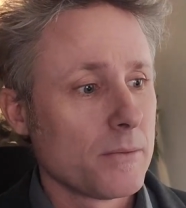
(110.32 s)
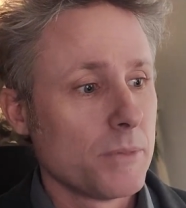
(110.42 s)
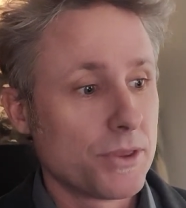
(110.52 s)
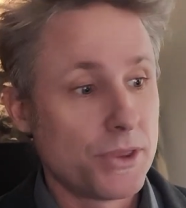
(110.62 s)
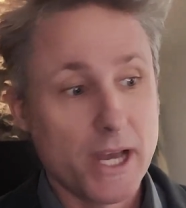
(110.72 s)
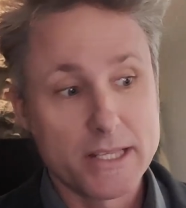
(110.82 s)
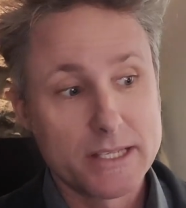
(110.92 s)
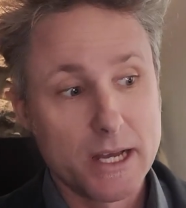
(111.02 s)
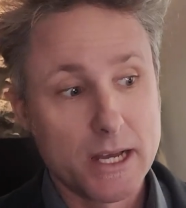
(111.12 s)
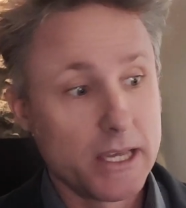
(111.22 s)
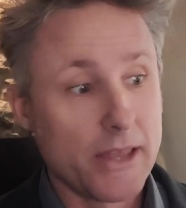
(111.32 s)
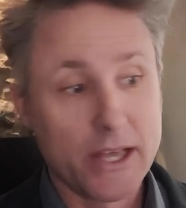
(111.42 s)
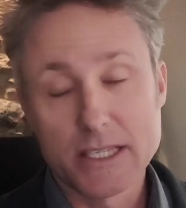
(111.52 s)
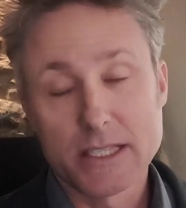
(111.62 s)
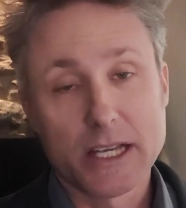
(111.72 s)
But that's
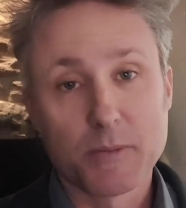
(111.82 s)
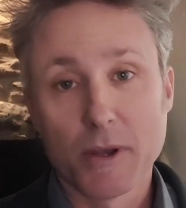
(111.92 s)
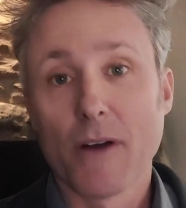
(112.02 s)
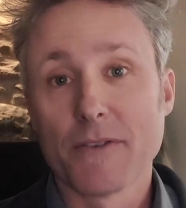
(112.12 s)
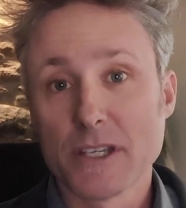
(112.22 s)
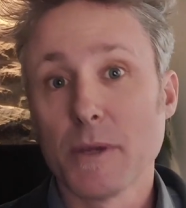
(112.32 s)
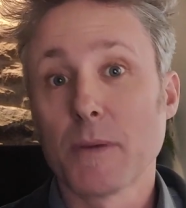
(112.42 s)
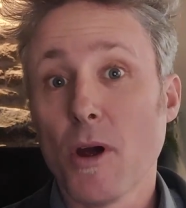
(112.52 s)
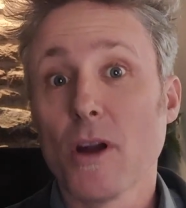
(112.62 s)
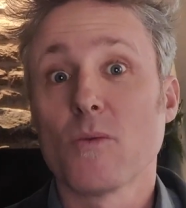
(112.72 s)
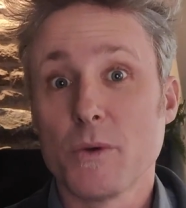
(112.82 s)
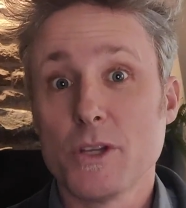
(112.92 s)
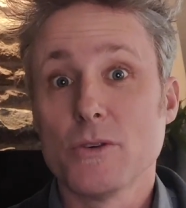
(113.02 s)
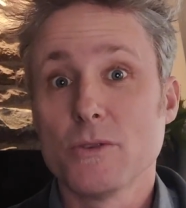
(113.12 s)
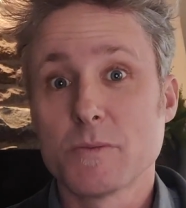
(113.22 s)
been obviously a big part of what we
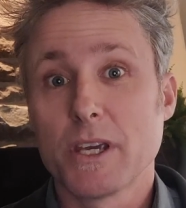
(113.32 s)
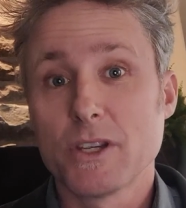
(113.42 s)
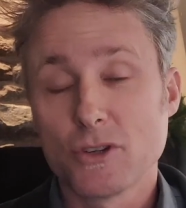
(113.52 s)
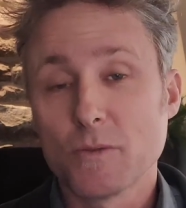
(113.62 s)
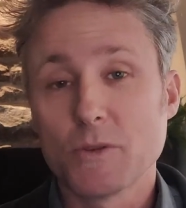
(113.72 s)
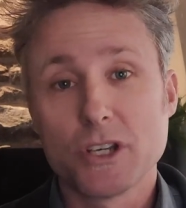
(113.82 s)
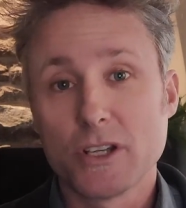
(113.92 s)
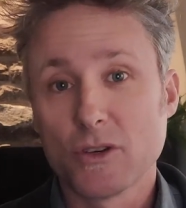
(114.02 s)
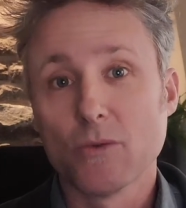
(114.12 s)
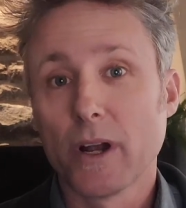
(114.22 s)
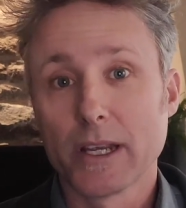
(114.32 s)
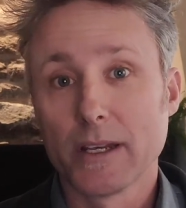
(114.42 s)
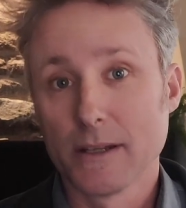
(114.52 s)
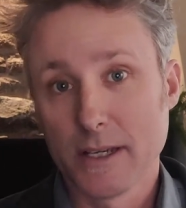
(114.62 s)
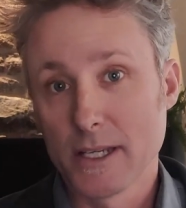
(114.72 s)
do, is making sure the machines are
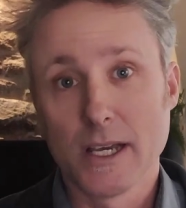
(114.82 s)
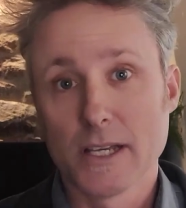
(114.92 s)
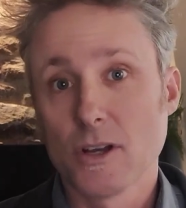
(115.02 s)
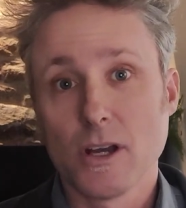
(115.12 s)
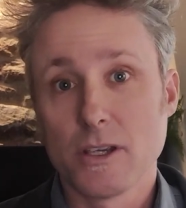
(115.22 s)
running as